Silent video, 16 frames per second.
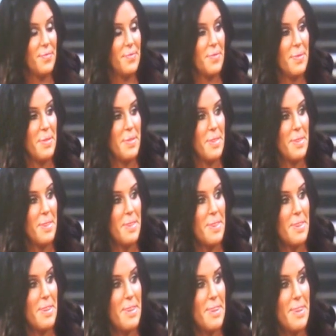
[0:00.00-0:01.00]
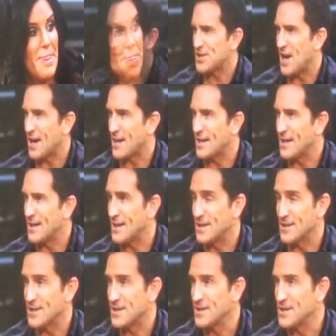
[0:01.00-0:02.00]
mentioned the gluten-free sake,
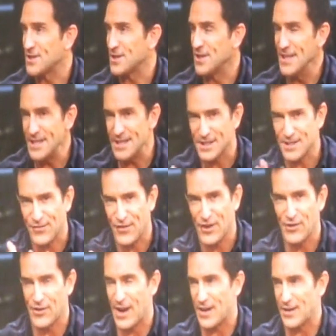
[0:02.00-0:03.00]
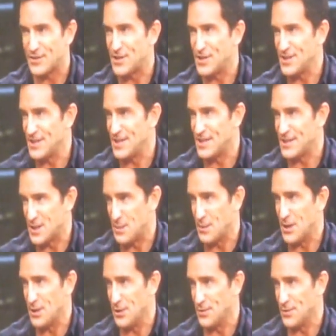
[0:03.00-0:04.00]
because yes. Lisa's figuring out she needs to
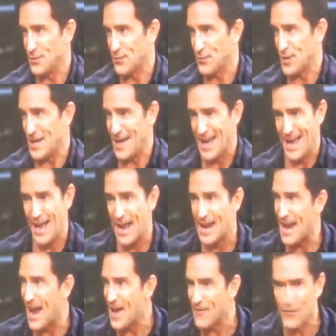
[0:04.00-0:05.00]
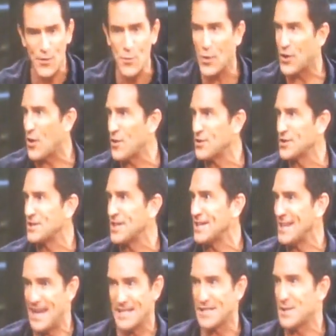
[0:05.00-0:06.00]
be gluten-free. Mm -hmm. And everyone all of a
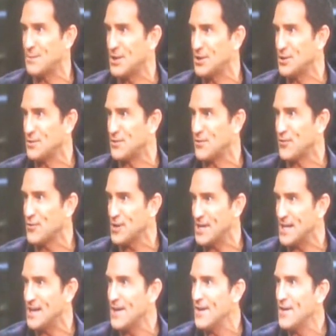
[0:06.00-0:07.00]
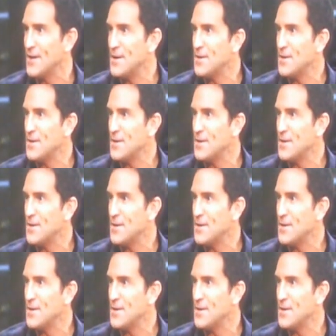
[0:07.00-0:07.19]
sudden has to be gluten-free. Um,